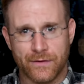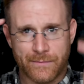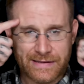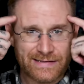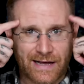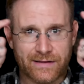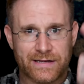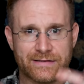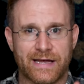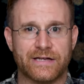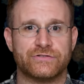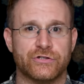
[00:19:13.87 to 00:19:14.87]
mentality it
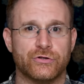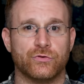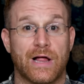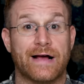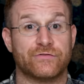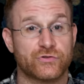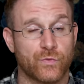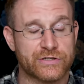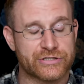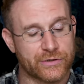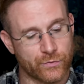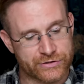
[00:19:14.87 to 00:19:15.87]
takes to do live
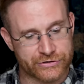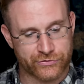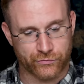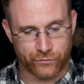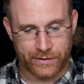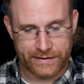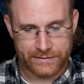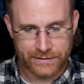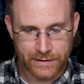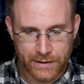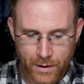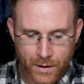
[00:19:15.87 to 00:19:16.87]
switching, which is great.